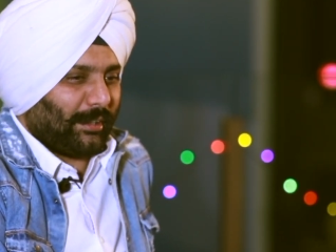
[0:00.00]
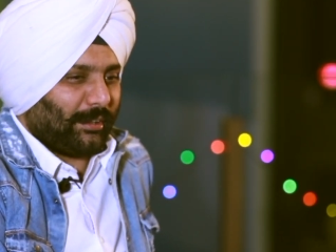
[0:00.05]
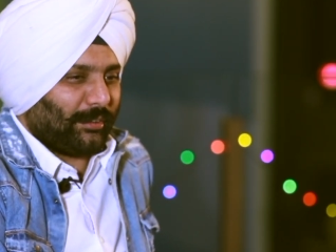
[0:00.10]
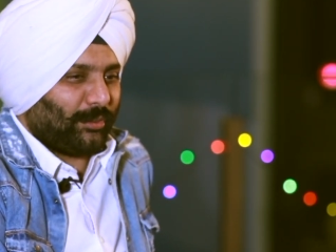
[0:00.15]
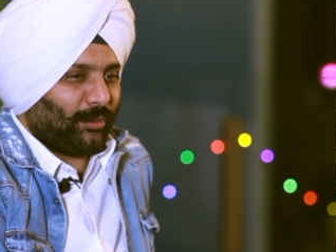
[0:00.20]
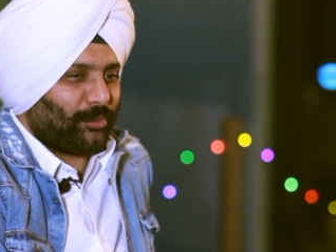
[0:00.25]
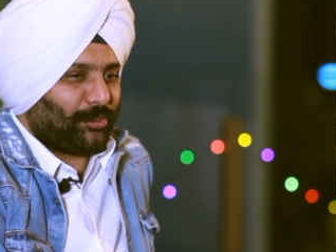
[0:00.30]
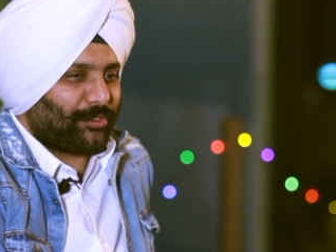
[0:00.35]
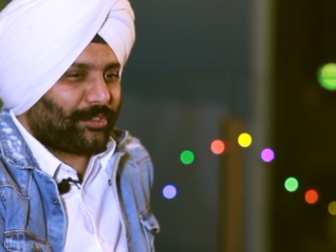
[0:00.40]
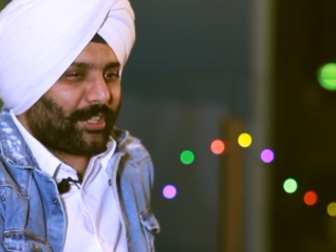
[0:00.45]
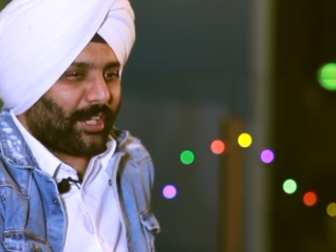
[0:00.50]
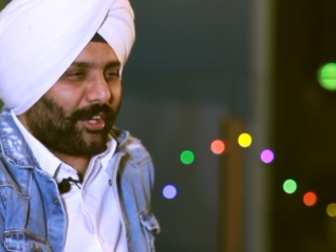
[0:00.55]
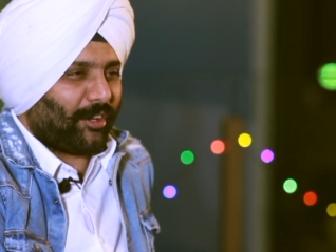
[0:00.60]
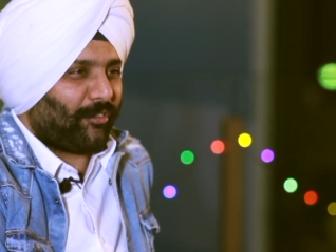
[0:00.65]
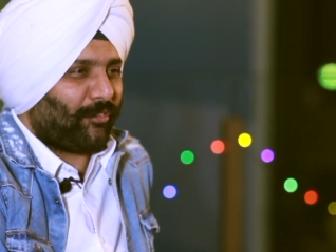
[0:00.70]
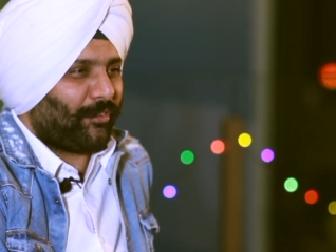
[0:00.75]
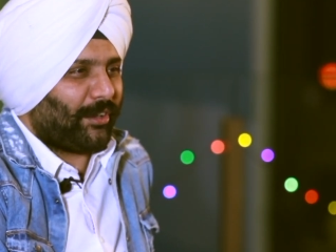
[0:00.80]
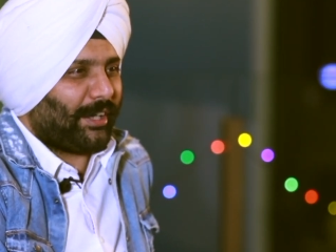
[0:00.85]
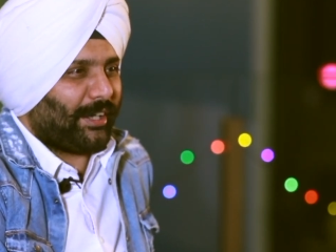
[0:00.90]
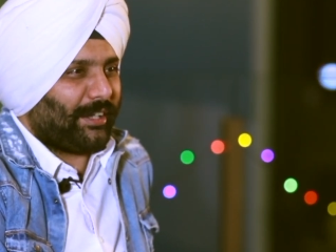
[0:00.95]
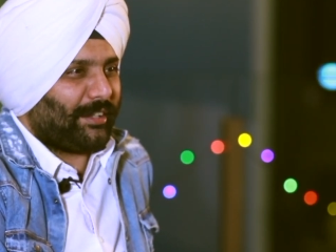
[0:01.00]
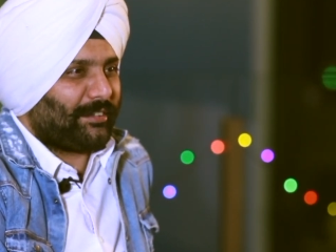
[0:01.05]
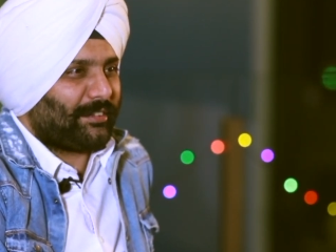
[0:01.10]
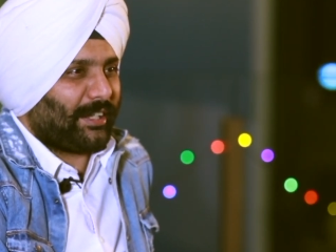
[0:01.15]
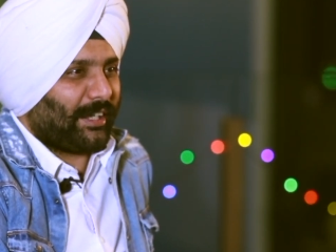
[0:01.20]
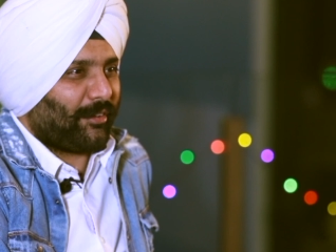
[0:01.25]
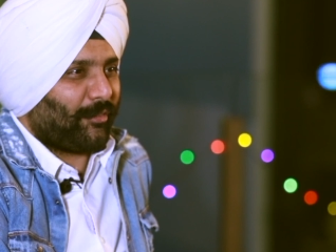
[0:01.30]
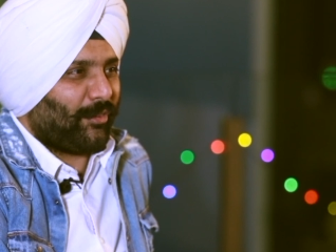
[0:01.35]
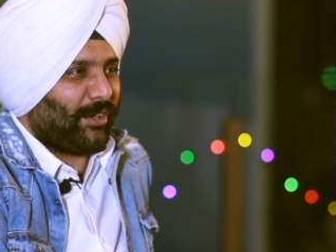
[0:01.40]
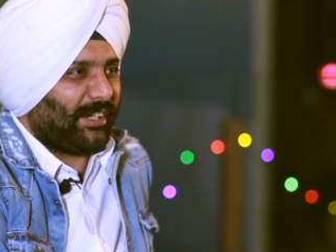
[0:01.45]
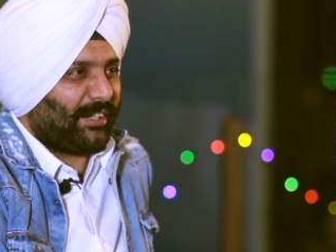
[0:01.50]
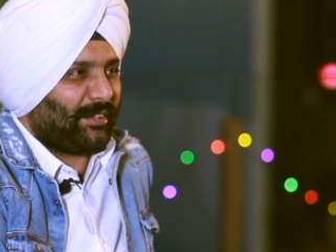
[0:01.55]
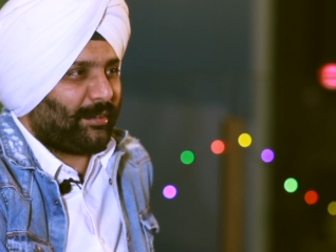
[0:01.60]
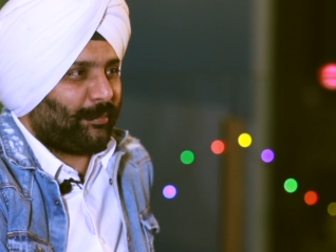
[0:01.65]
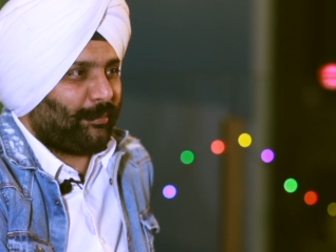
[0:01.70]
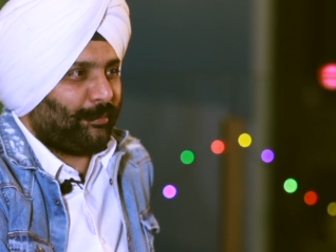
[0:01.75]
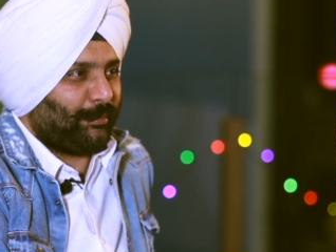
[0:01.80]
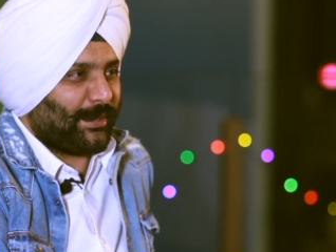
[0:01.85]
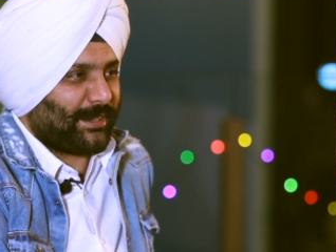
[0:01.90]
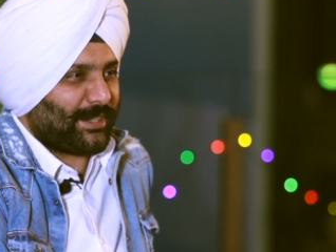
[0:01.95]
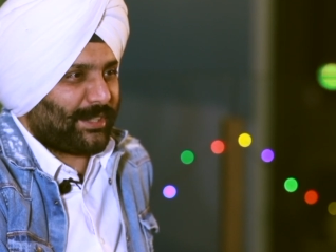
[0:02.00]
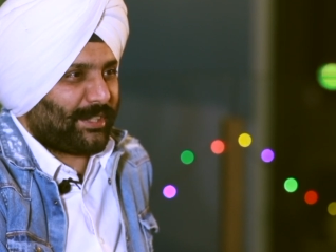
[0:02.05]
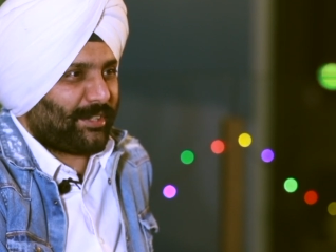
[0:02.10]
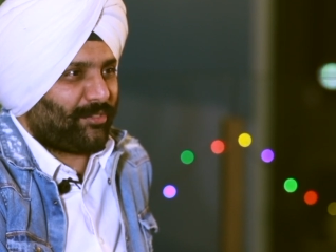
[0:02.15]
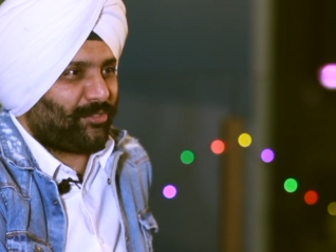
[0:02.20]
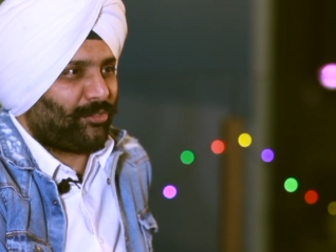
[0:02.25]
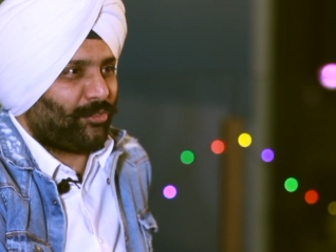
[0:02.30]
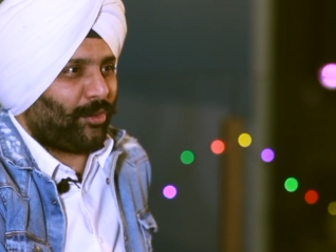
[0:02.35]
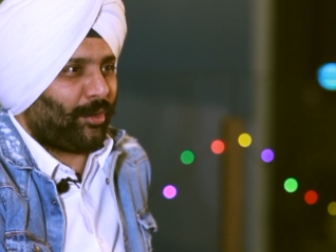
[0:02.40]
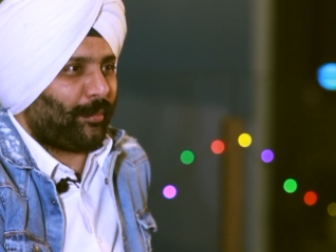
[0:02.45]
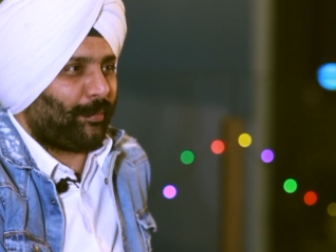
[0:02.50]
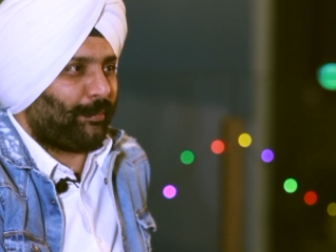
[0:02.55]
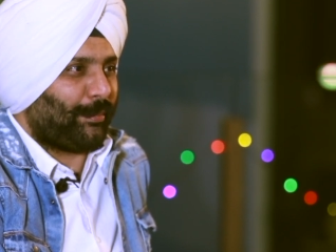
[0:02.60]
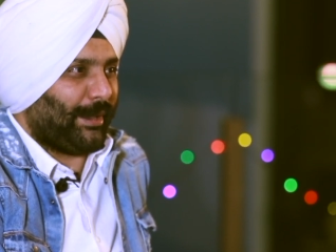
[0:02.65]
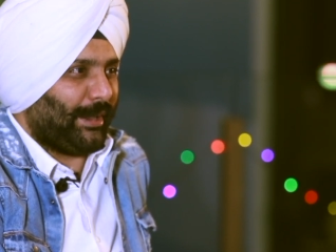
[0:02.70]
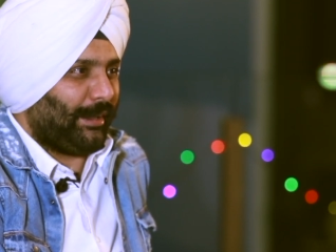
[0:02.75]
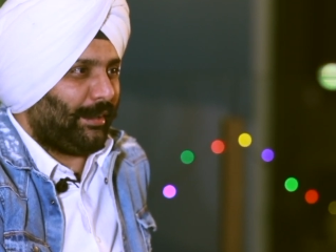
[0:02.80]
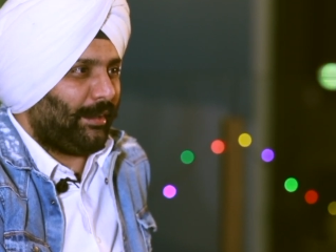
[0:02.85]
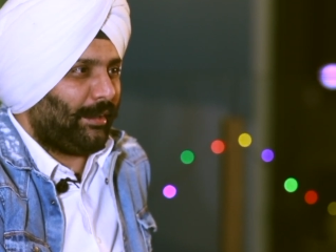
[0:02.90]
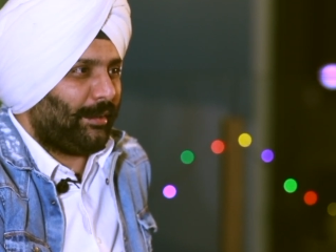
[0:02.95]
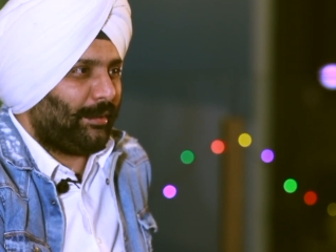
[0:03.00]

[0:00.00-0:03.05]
those kind of weddings, like where his budget is not big,